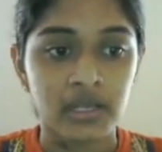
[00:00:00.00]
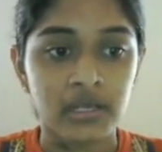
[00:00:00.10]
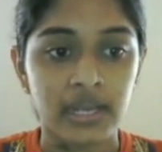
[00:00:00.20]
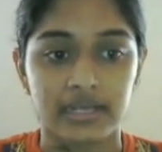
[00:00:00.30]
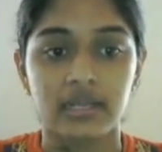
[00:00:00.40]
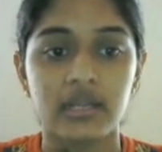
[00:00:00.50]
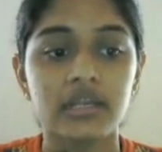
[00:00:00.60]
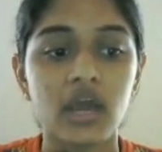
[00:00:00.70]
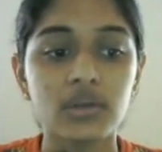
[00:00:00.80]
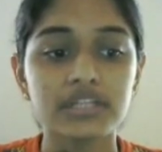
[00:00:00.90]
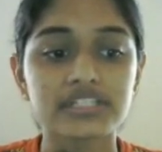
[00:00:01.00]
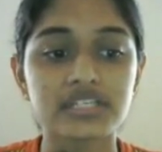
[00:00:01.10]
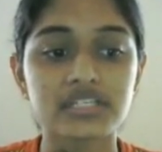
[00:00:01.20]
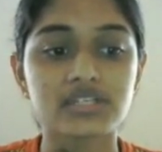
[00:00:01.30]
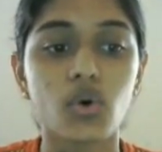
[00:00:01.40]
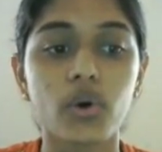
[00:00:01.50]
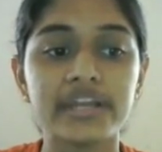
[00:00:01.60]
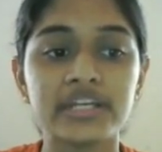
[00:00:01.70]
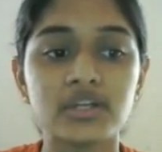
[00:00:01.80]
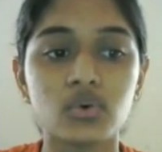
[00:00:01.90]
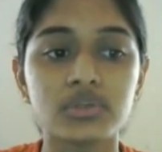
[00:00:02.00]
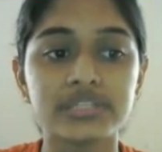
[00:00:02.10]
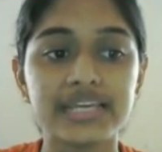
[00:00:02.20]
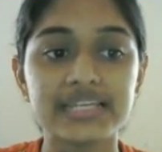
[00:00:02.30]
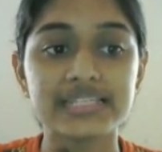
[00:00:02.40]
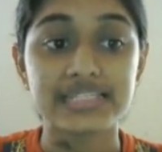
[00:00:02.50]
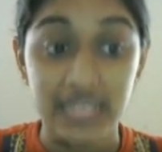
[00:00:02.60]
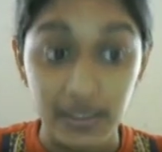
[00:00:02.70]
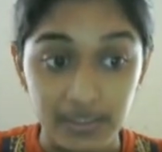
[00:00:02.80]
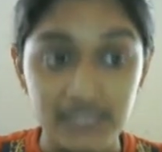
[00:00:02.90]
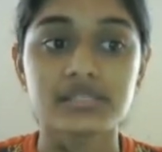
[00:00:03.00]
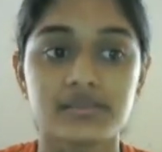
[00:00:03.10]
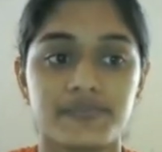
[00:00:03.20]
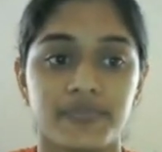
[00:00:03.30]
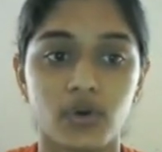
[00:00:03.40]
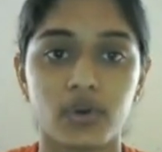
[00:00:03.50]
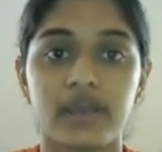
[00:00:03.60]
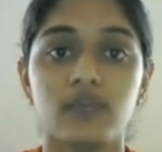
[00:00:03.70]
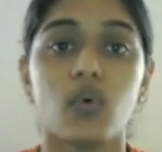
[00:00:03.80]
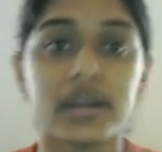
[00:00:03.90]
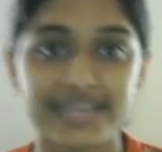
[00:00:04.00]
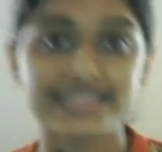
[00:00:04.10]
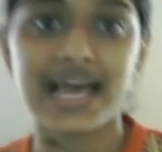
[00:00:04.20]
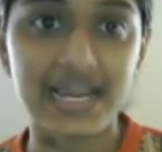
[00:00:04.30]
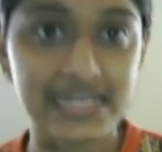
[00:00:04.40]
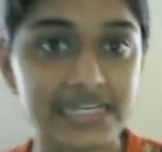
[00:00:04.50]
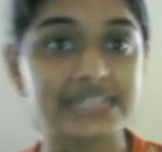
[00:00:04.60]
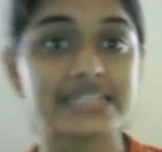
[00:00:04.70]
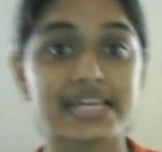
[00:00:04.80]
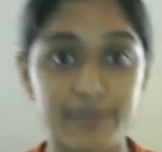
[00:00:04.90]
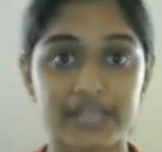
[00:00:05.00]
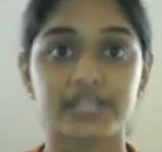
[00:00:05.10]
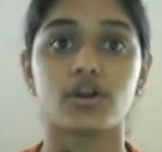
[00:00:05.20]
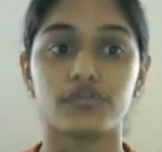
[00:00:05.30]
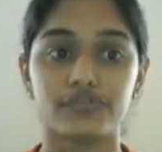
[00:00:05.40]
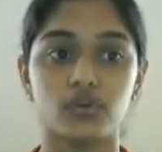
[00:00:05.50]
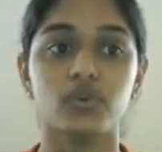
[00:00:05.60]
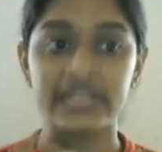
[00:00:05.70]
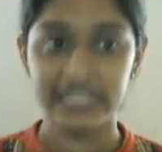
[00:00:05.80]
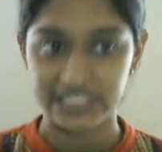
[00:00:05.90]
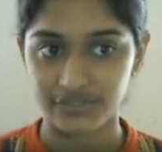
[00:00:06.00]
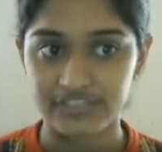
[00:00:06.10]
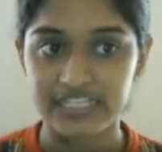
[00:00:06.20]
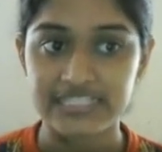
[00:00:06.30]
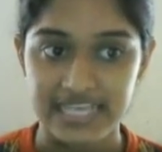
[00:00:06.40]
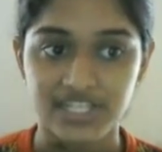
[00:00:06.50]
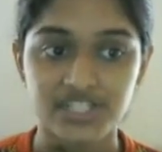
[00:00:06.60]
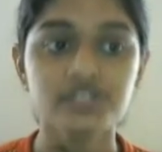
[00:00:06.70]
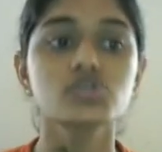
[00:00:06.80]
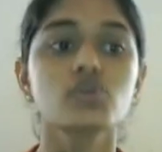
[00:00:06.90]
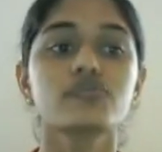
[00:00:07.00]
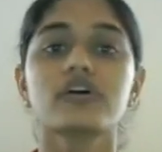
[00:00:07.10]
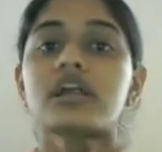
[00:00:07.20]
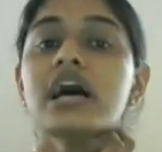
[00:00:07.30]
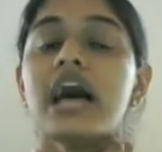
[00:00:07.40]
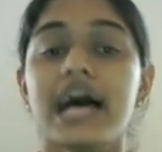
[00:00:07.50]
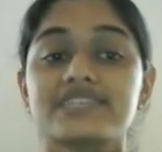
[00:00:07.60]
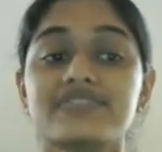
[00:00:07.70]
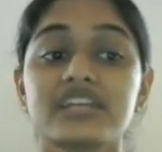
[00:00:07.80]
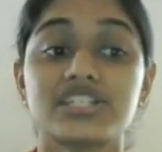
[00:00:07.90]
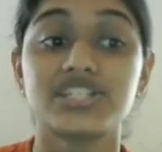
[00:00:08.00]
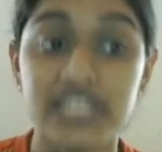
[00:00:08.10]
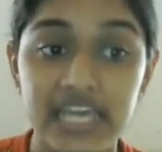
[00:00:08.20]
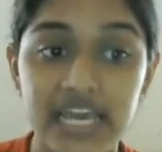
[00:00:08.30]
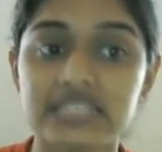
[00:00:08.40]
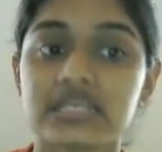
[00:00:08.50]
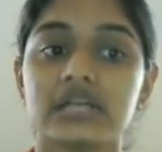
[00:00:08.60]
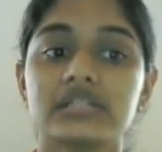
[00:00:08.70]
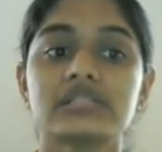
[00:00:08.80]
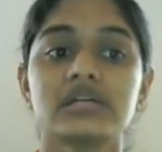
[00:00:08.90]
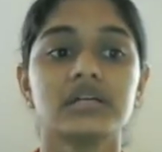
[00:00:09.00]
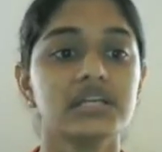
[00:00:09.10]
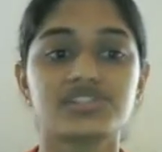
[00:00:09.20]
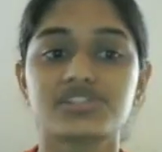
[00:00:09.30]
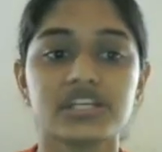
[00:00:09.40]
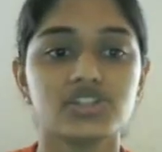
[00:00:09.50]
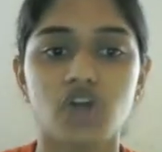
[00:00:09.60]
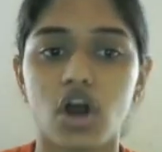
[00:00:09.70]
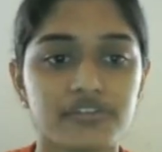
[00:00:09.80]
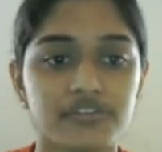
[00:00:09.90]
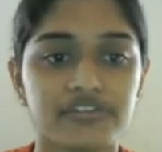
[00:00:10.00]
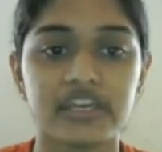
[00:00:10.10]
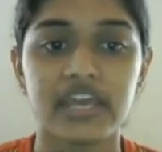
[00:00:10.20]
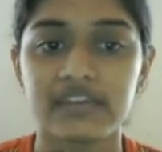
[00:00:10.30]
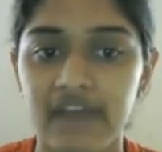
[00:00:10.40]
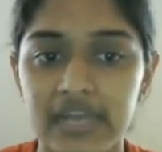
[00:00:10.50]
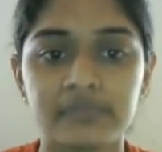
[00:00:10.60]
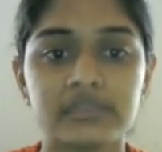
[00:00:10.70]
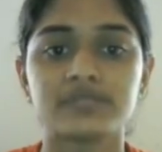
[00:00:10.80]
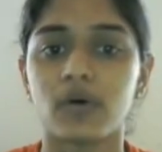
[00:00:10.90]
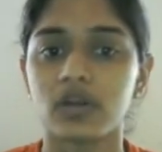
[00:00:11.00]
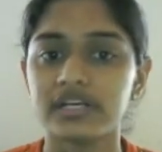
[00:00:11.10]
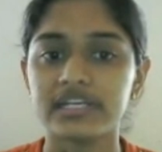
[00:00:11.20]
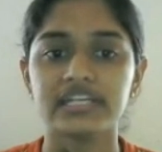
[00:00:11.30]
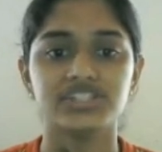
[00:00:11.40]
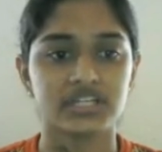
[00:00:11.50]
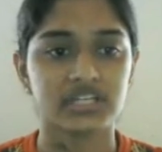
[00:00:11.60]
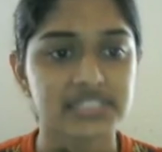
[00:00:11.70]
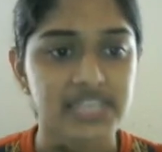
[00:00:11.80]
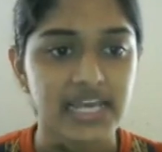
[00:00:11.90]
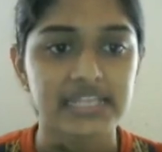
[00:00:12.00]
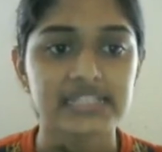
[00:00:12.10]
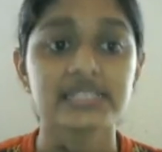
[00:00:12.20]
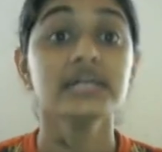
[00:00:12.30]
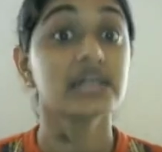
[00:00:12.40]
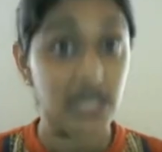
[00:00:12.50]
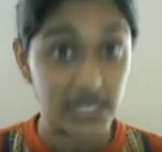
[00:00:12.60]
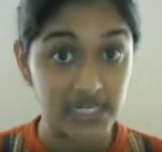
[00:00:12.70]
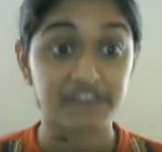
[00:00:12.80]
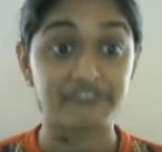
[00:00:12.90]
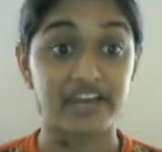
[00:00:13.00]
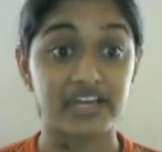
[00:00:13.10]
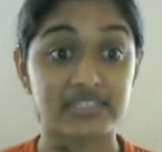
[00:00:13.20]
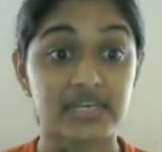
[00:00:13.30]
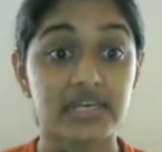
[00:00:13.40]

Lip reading: Right. Now let's just go into the syllabus. Okay, what exactly is expected of you in each of these sections. So as far as GK is concerned, history, geography, environment, polity, general science, current affairs,